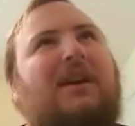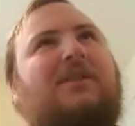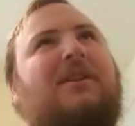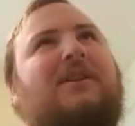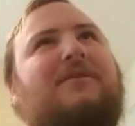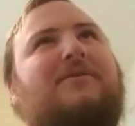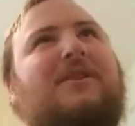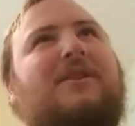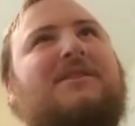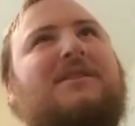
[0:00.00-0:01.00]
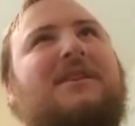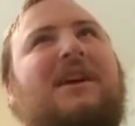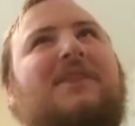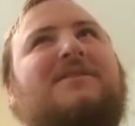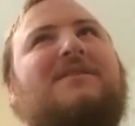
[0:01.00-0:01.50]
how to phrase it.
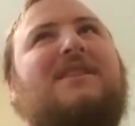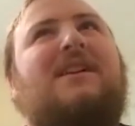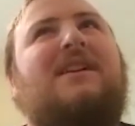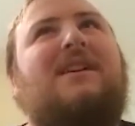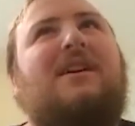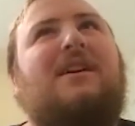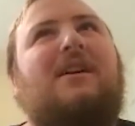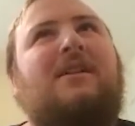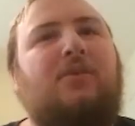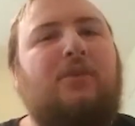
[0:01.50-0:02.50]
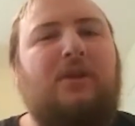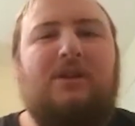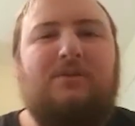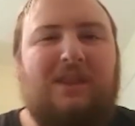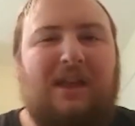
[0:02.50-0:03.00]
I was
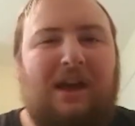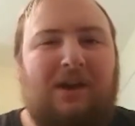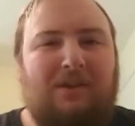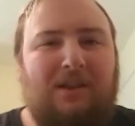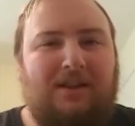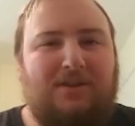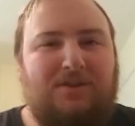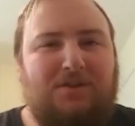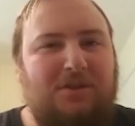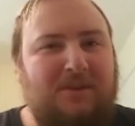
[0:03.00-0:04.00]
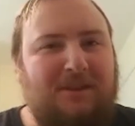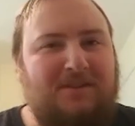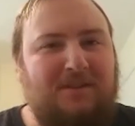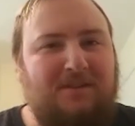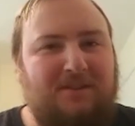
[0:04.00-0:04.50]
annoyed with how
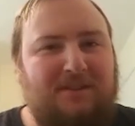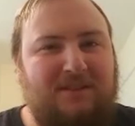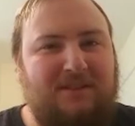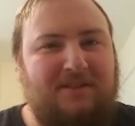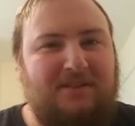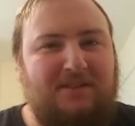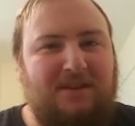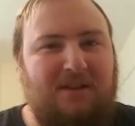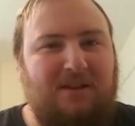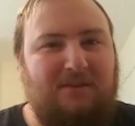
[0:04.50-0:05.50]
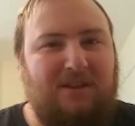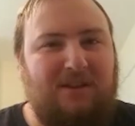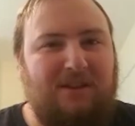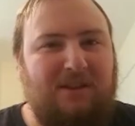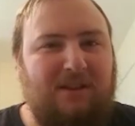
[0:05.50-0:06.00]
streaming services or
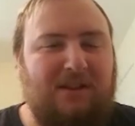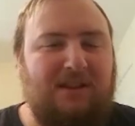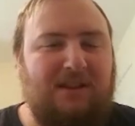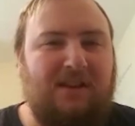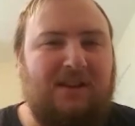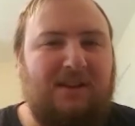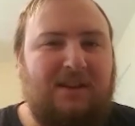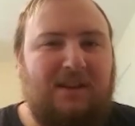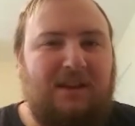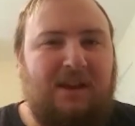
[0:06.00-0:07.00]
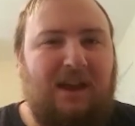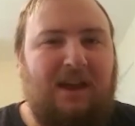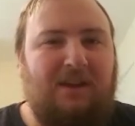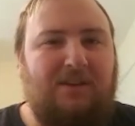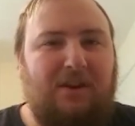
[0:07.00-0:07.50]
everything, and mm-hmm.
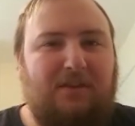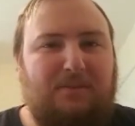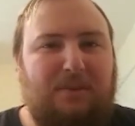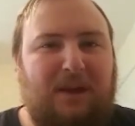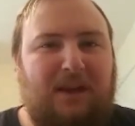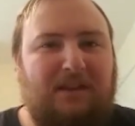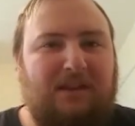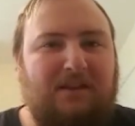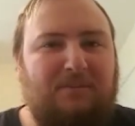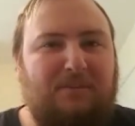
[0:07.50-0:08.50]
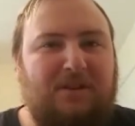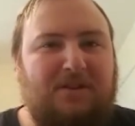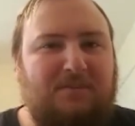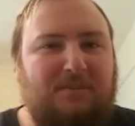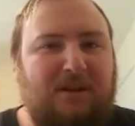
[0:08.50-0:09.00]
how you have to pay a
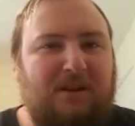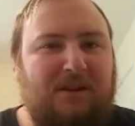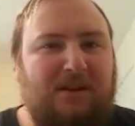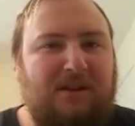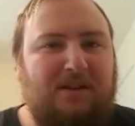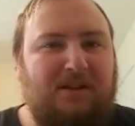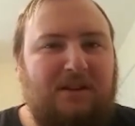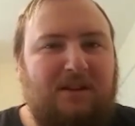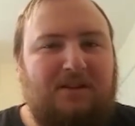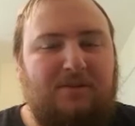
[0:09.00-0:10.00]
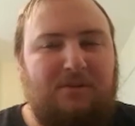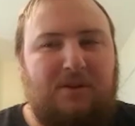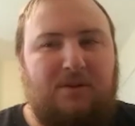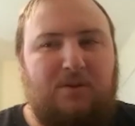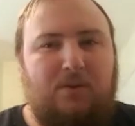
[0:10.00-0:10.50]
bunch of money and to
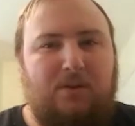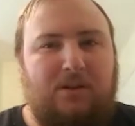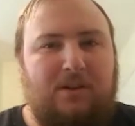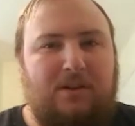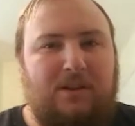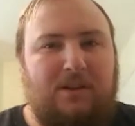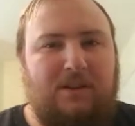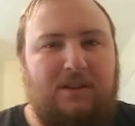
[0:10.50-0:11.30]
record and then